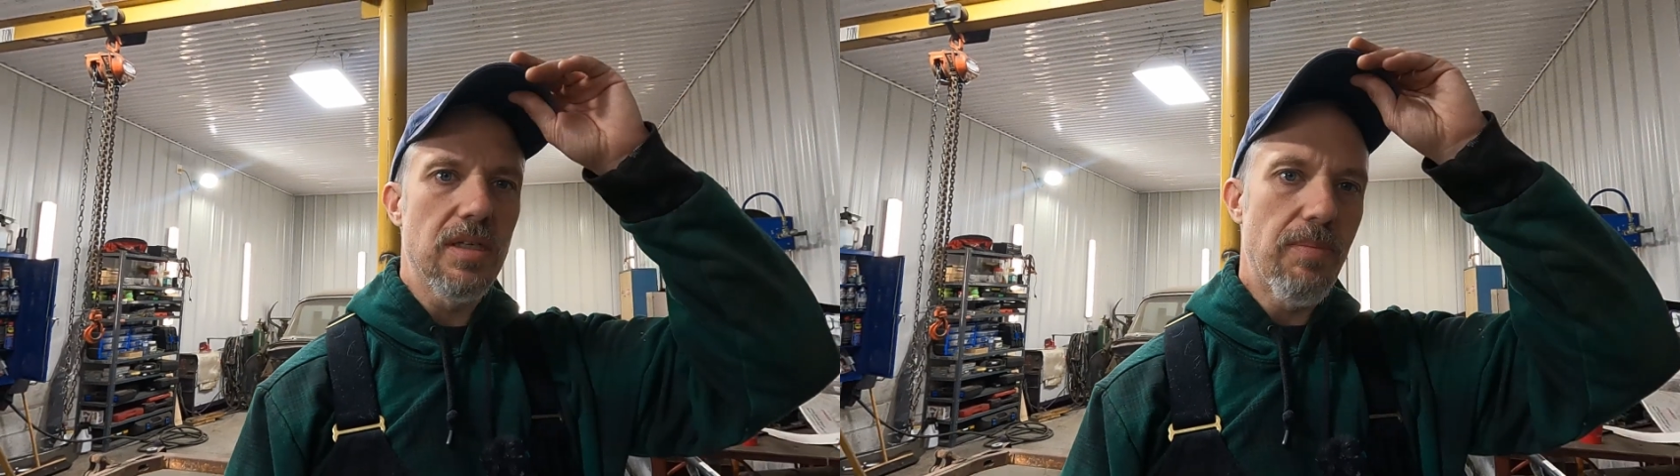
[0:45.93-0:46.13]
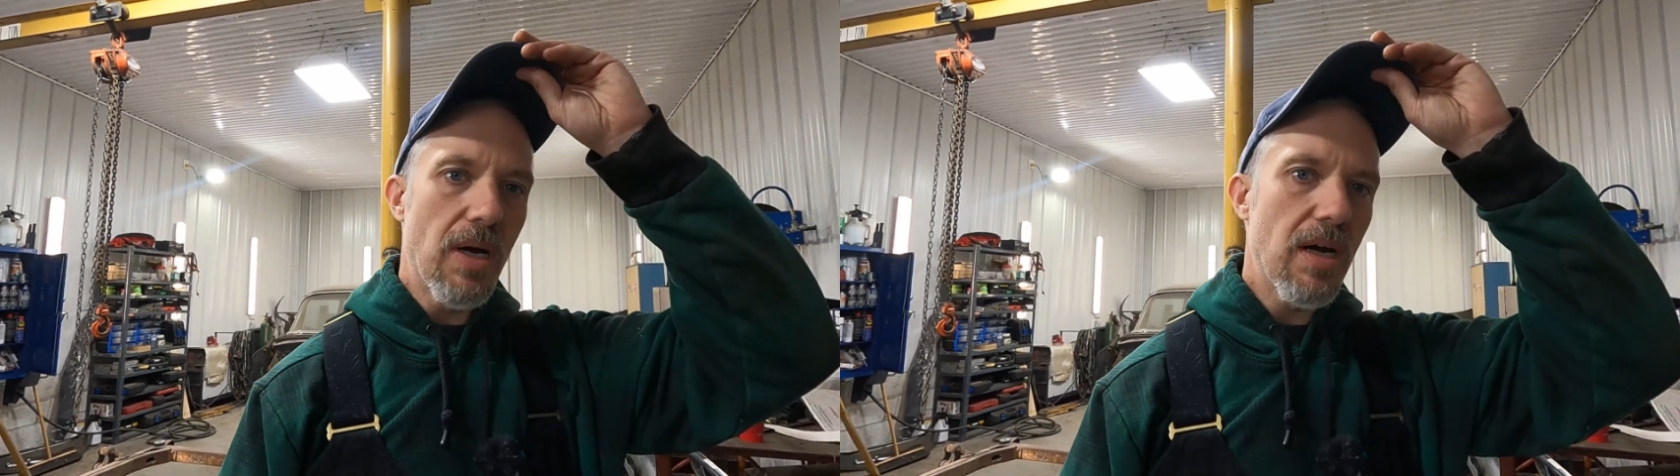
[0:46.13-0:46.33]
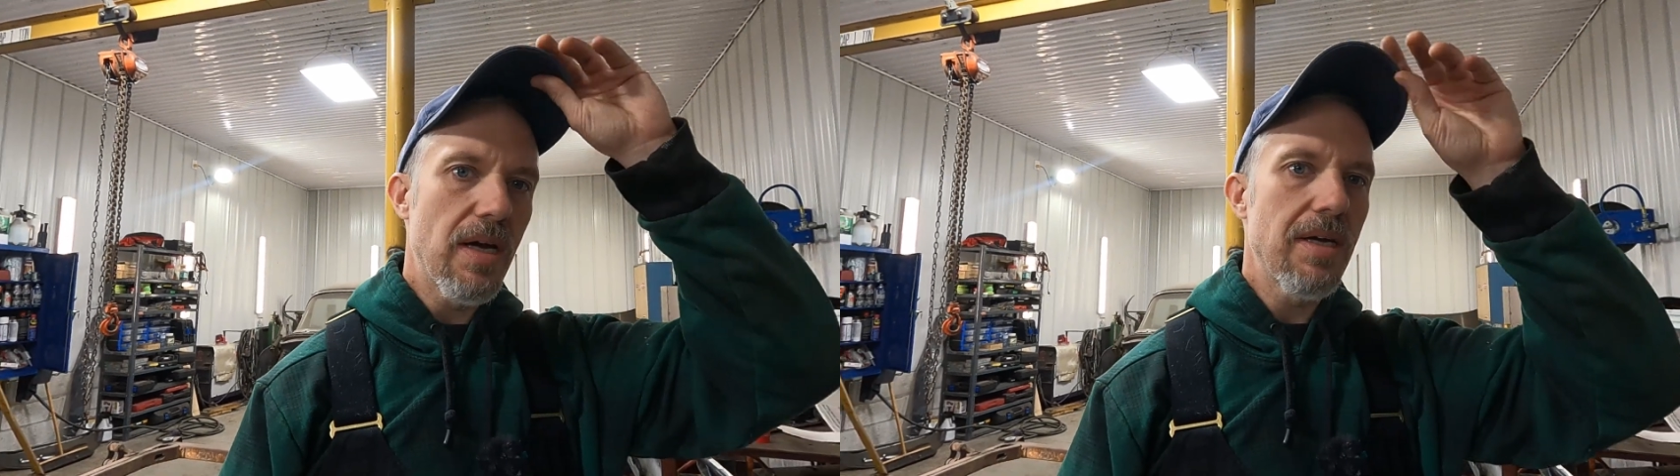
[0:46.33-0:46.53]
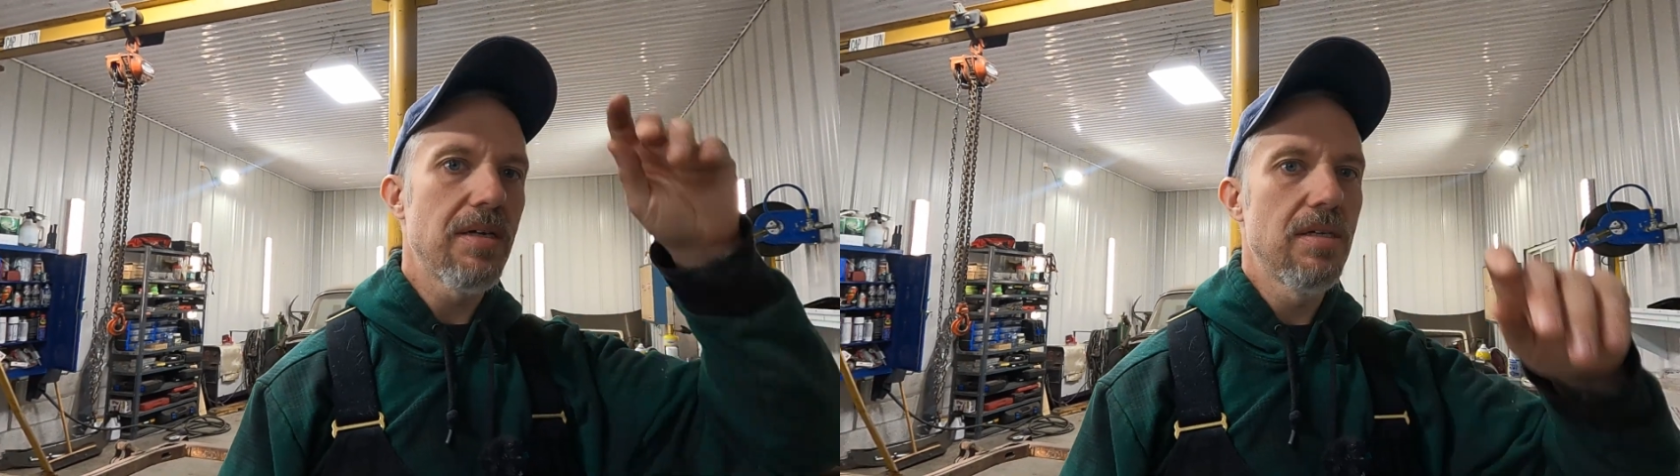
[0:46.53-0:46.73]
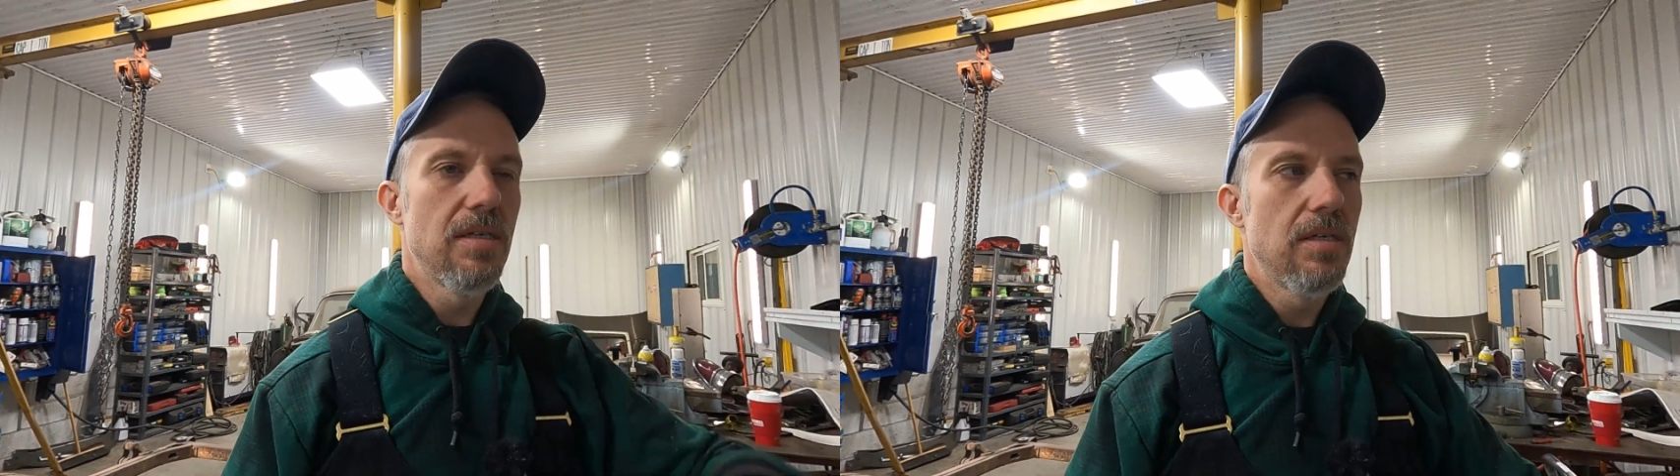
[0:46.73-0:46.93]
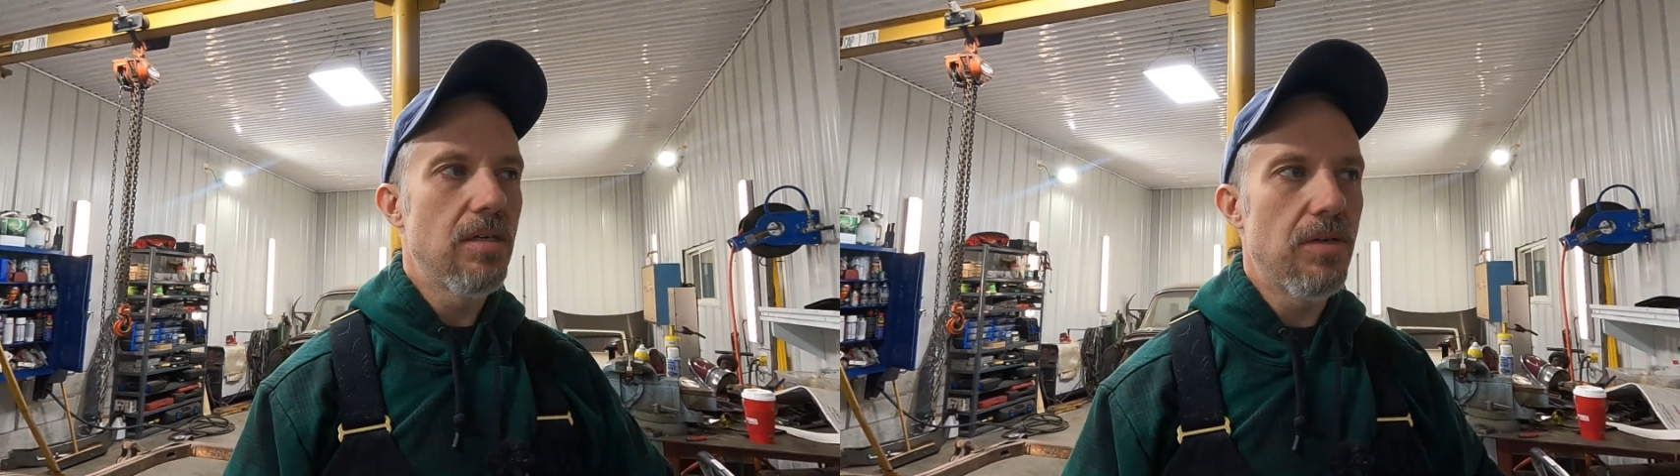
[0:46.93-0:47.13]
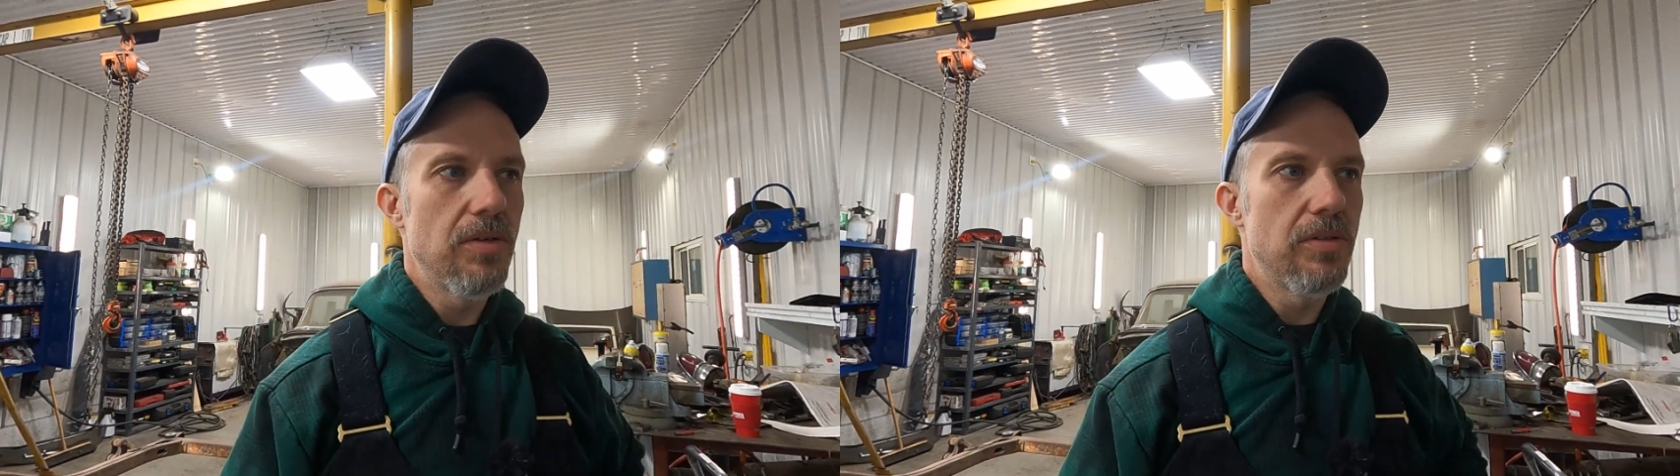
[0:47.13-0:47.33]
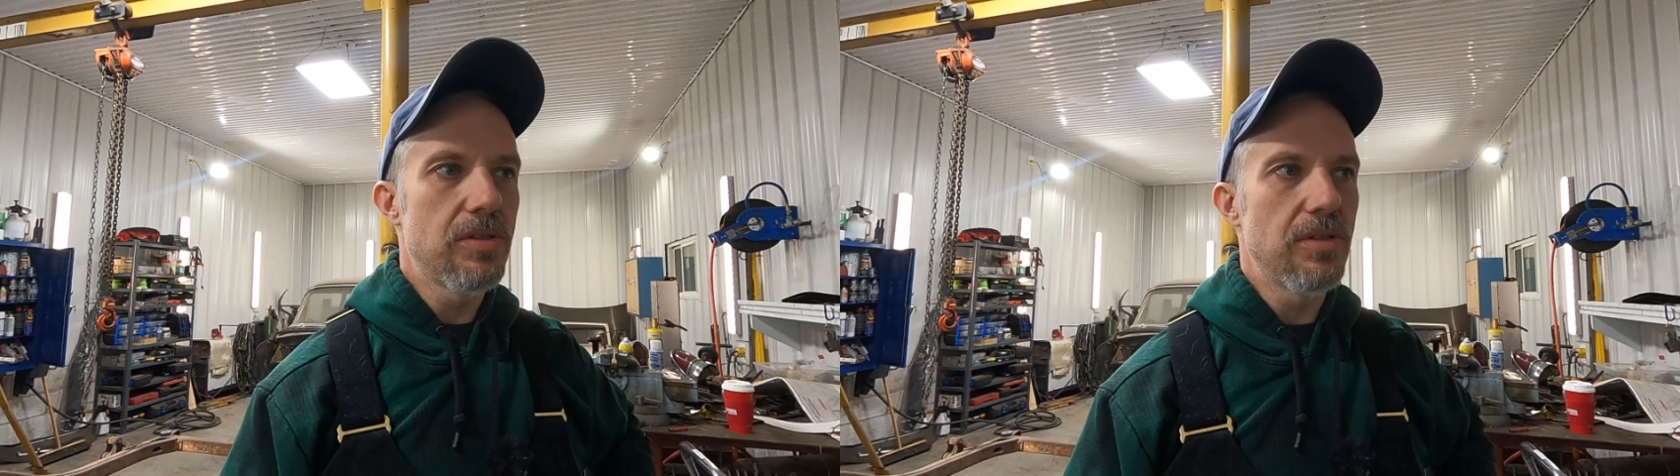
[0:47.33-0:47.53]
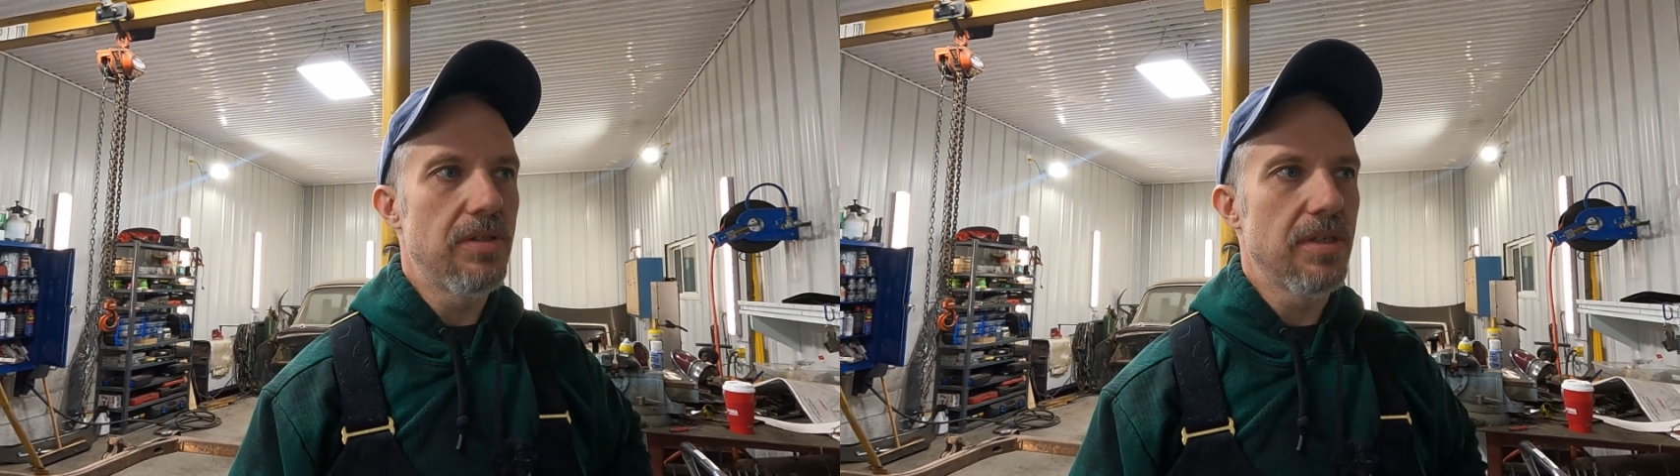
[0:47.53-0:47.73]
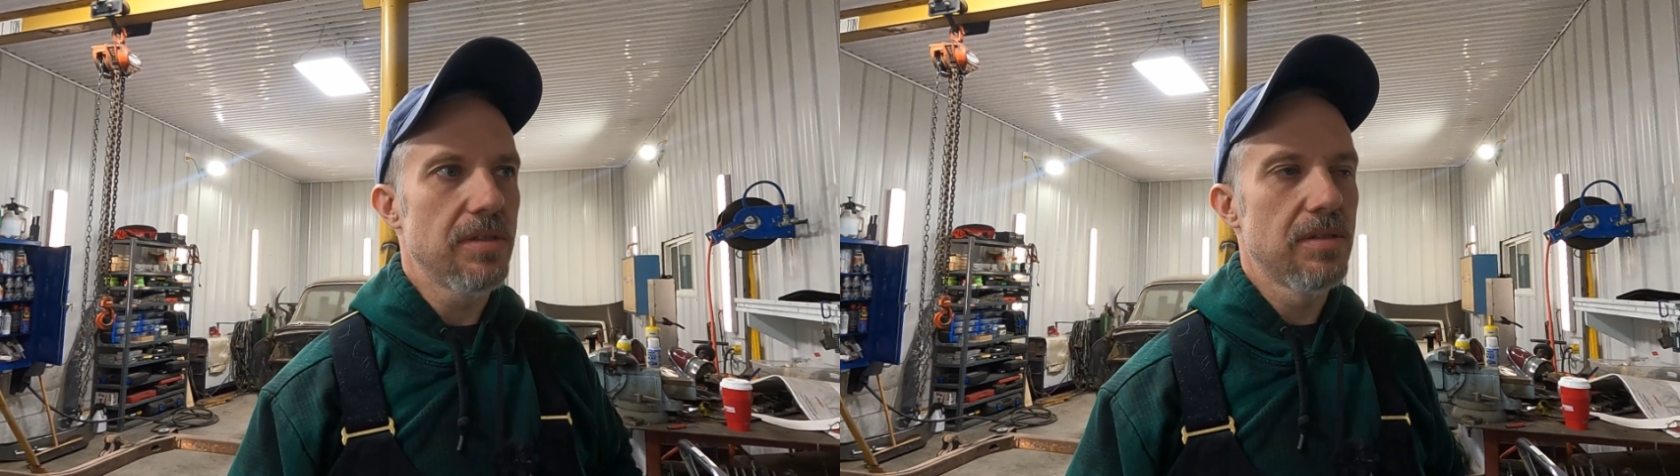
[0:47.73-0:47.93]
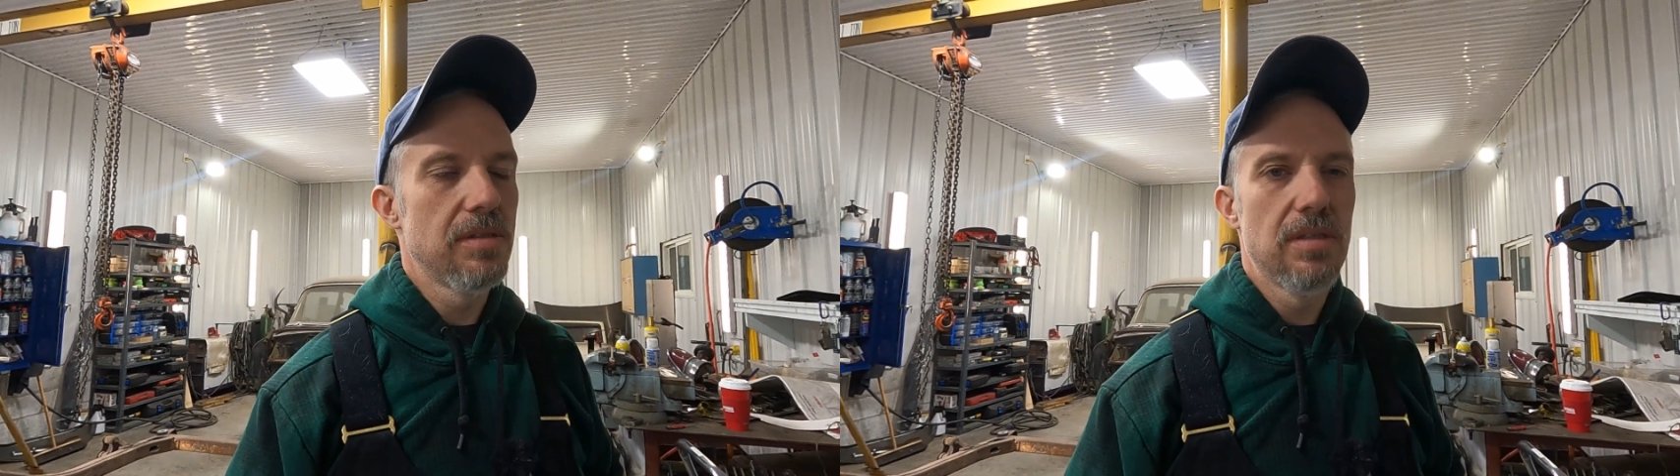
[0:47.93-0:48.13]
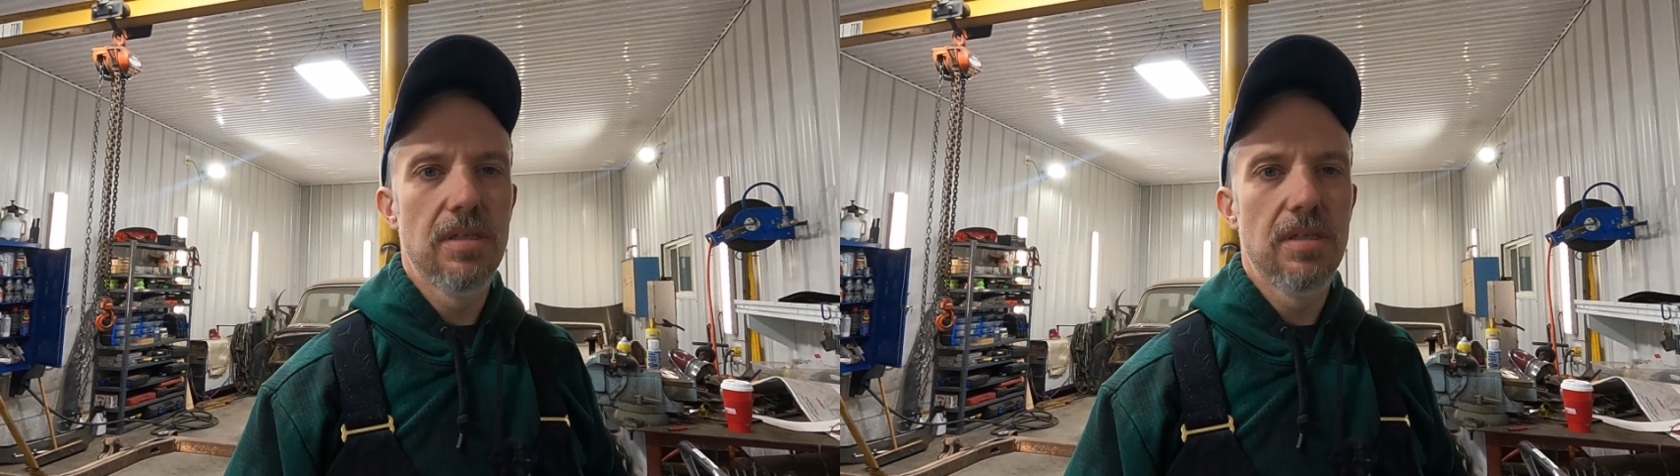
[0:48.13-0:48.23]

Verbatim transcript: going to buy, all those good things.